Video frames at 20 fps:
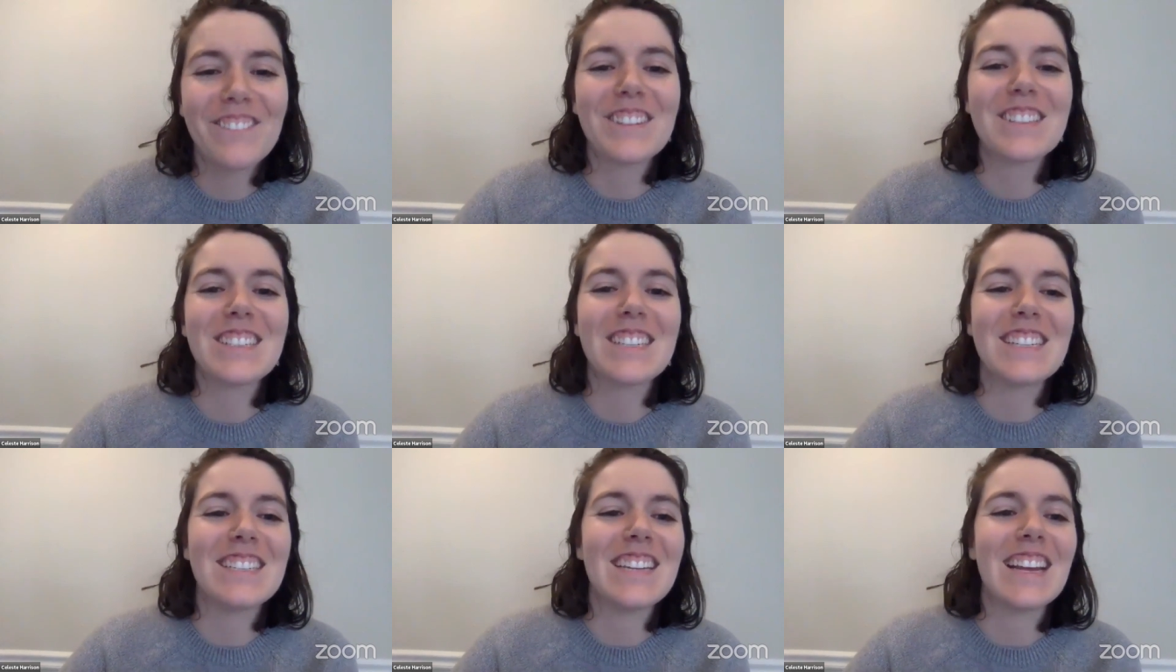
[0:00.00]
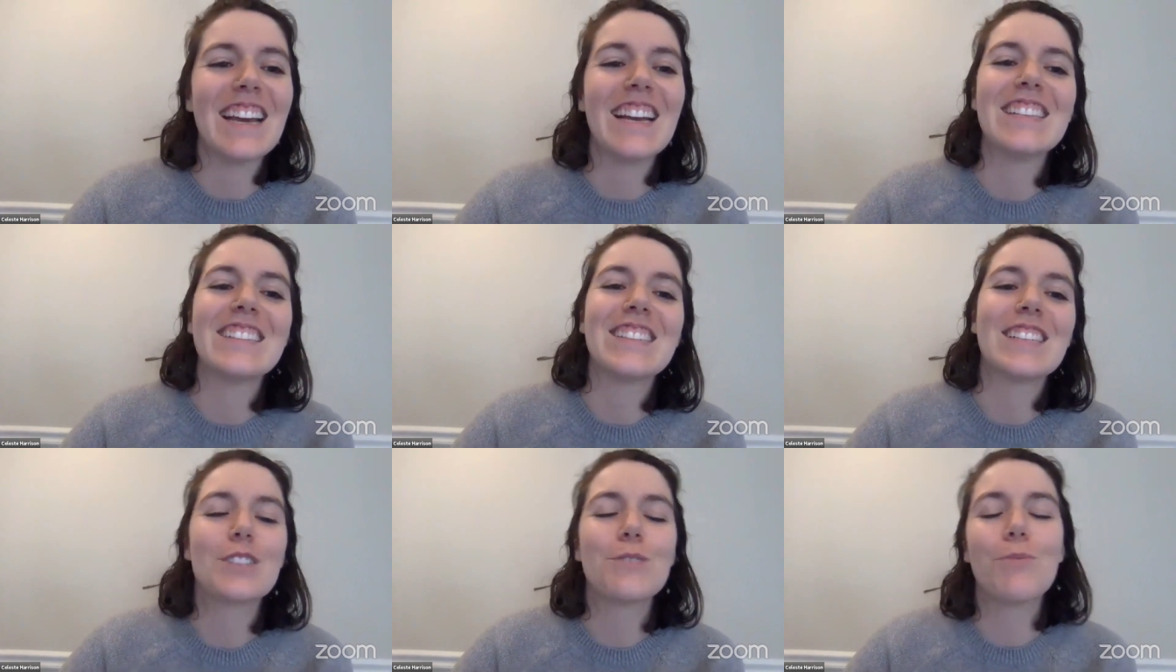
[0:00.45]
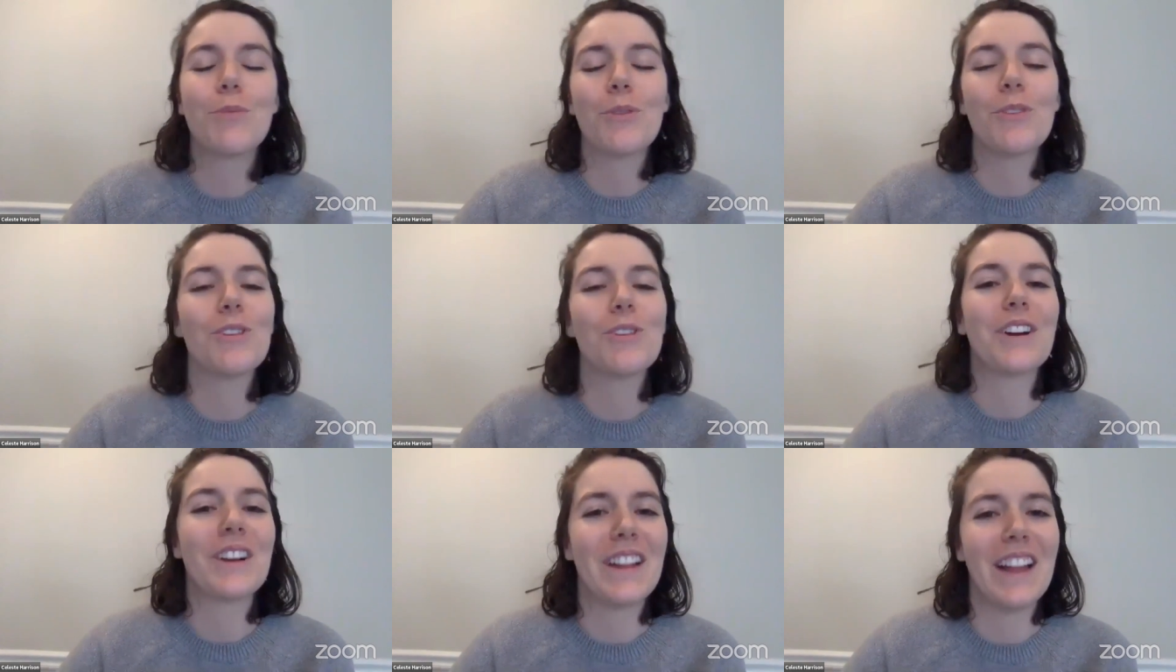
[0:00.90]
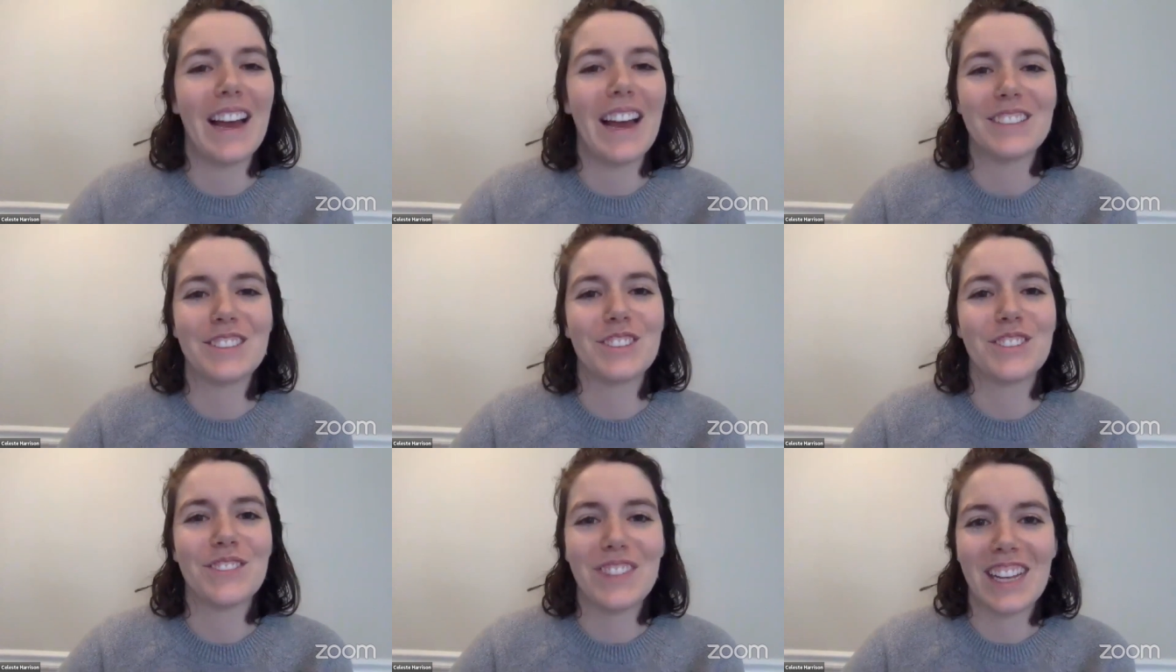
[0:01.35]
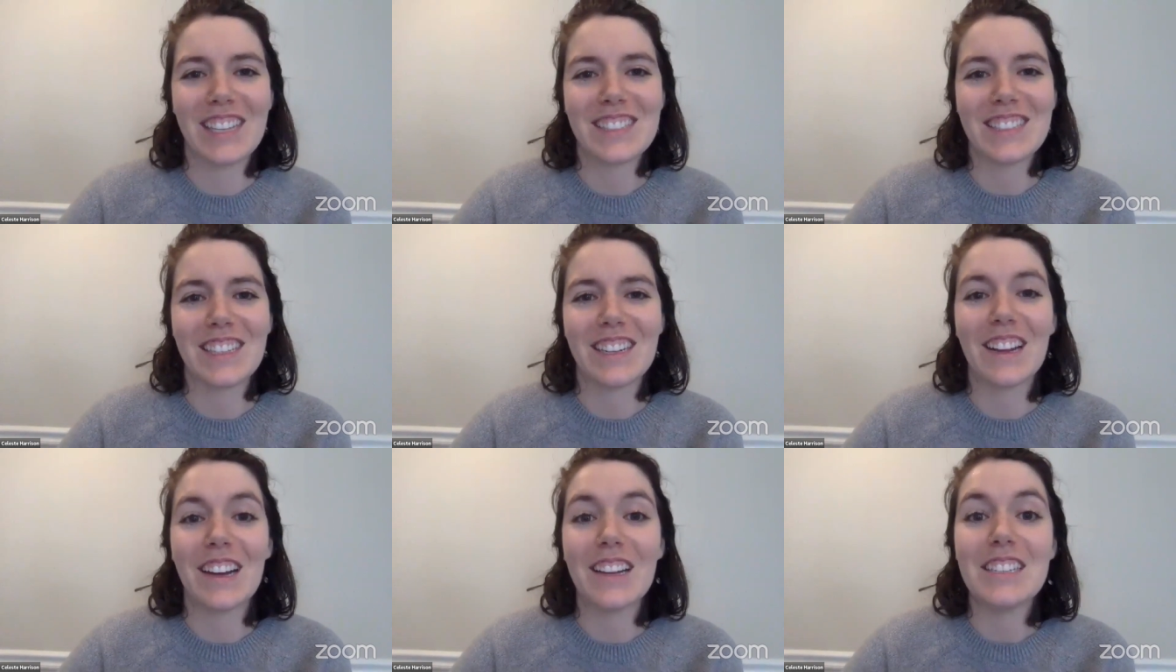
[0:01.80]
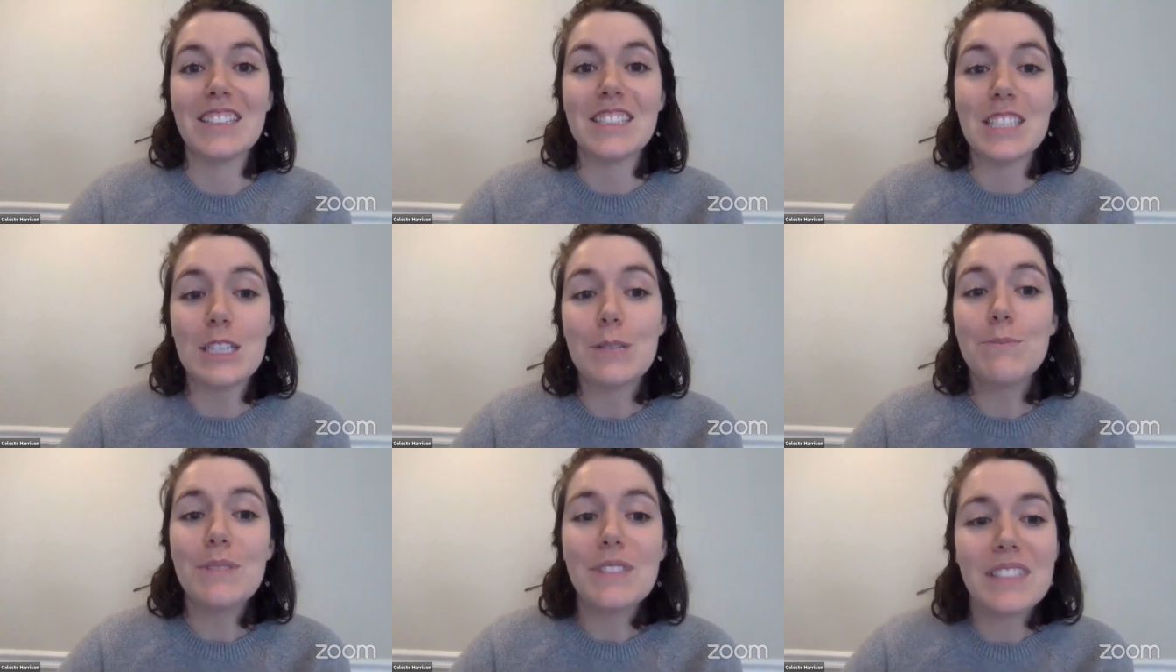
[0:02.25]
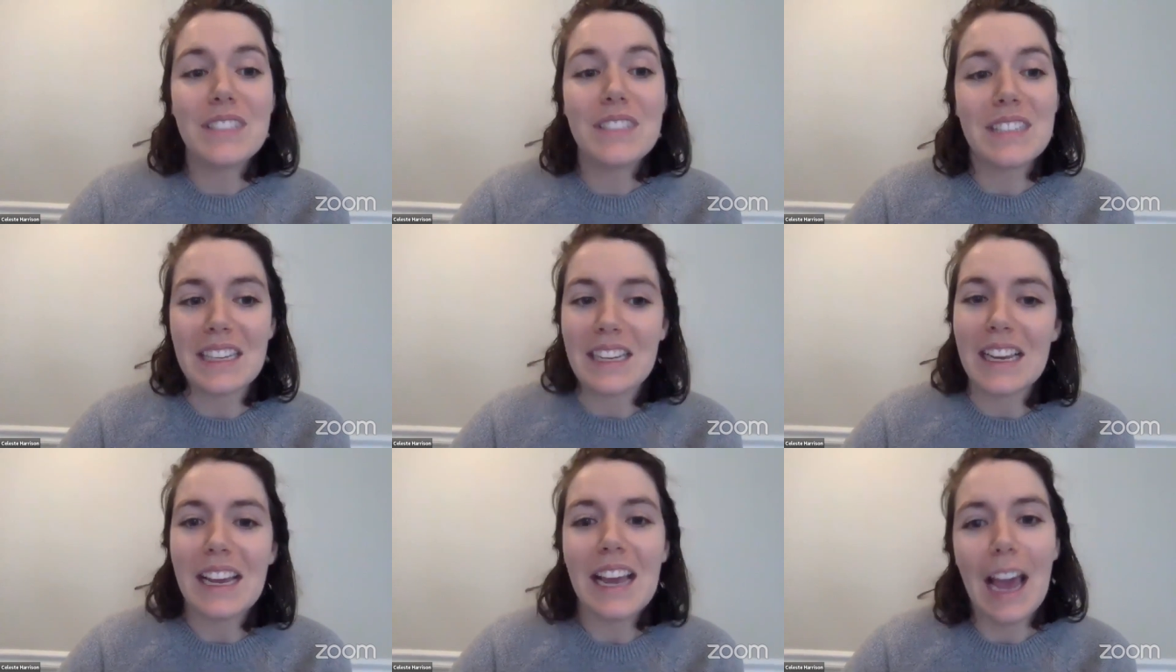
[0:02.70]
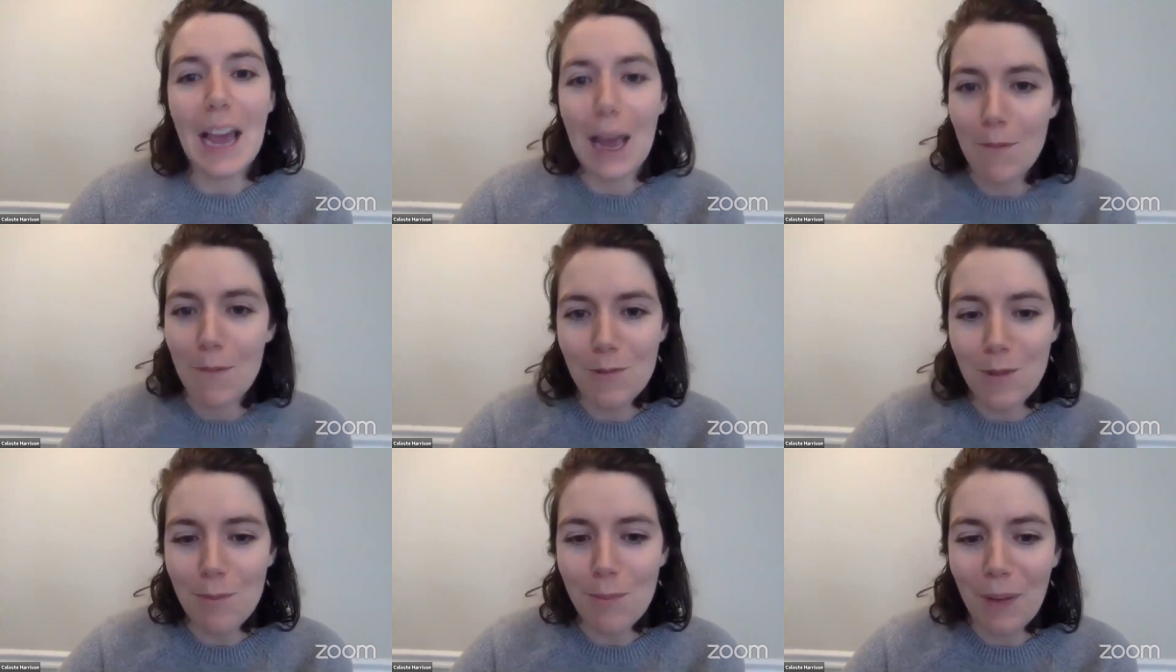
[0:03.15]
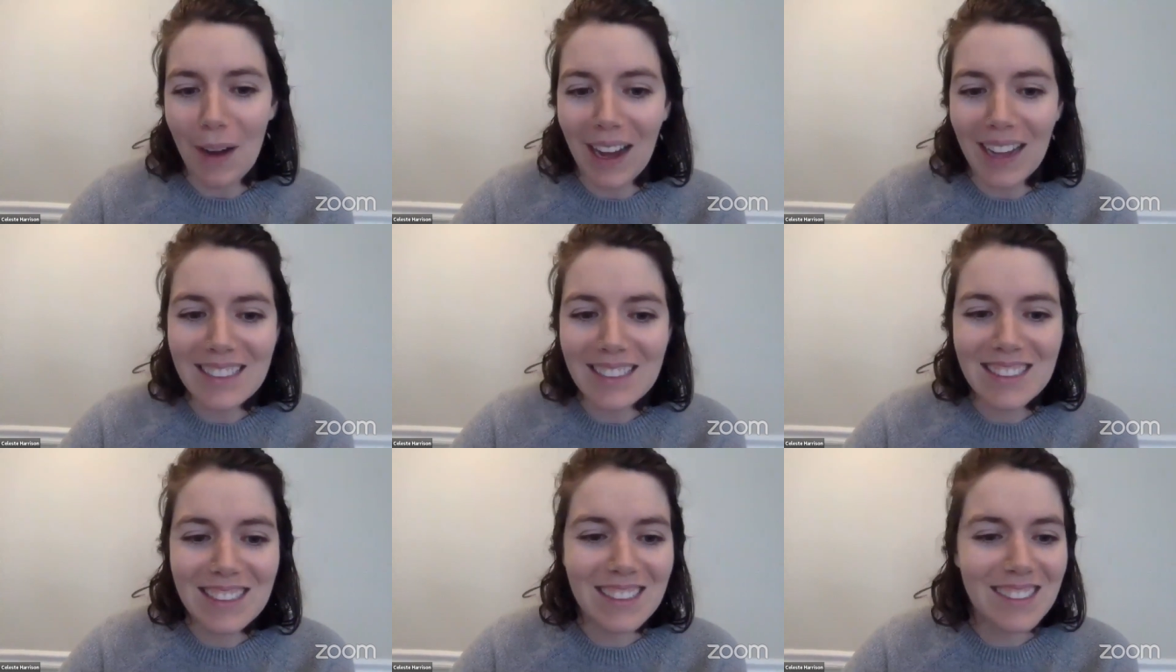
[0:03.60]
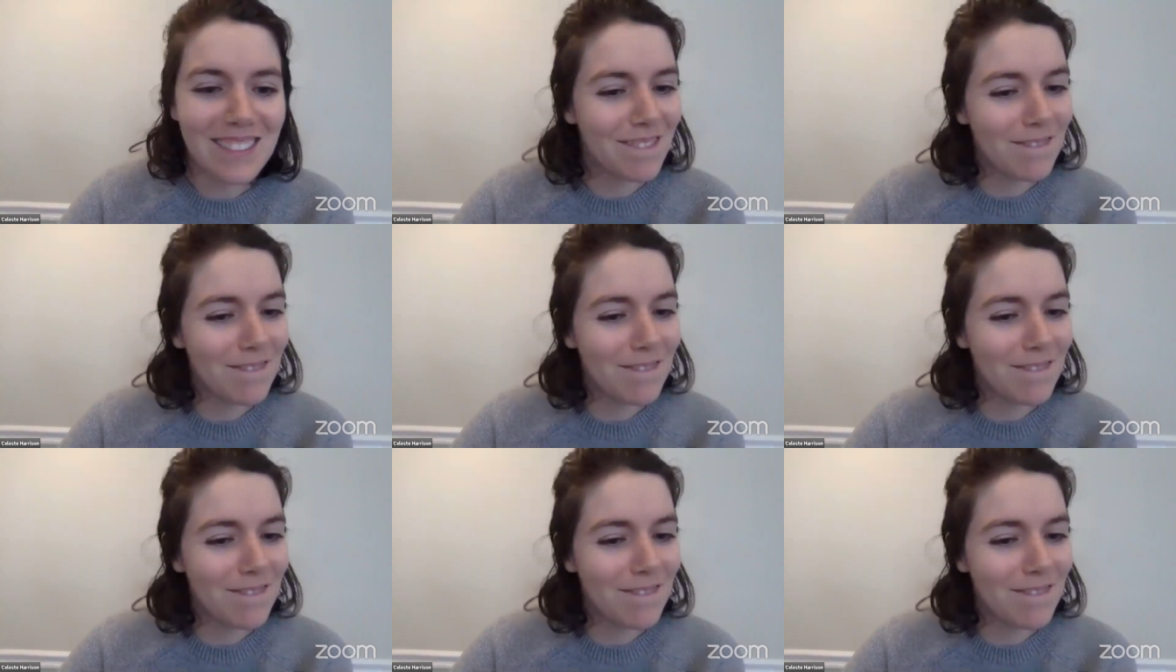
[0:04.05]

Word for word: for today's Explorer Classroom lesson on deep sea amphipods.